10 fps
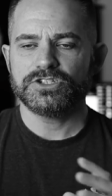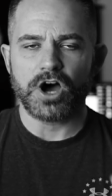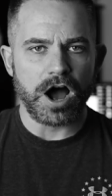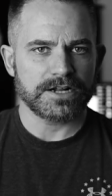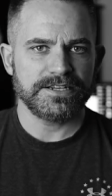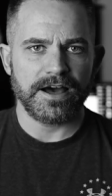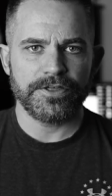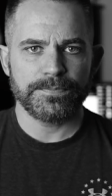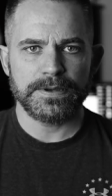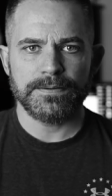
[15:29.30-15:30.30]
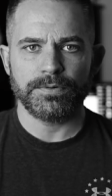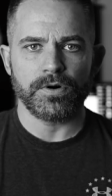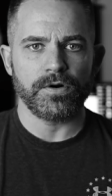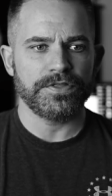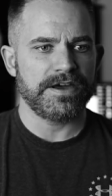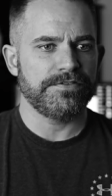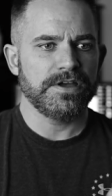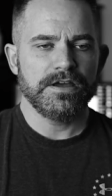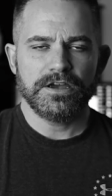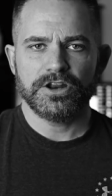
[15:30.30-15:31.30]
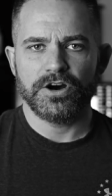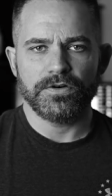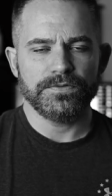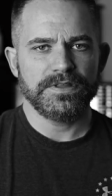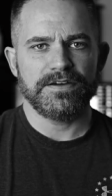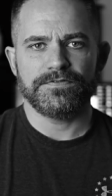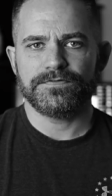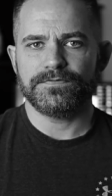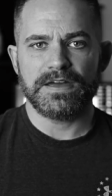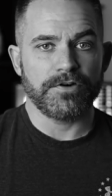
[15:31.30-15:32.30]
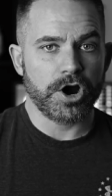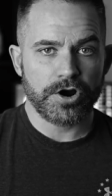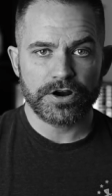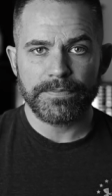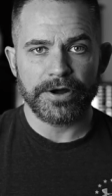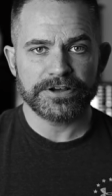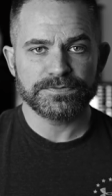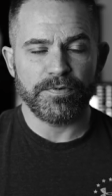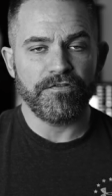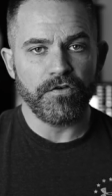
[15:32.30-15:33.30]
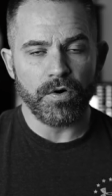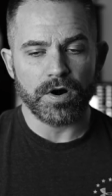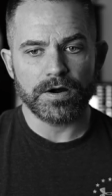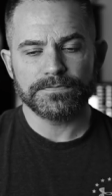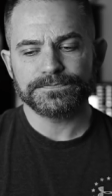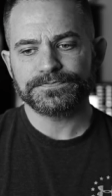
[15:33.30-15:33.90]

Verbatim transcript: talked to other people, they've they've heard about us before.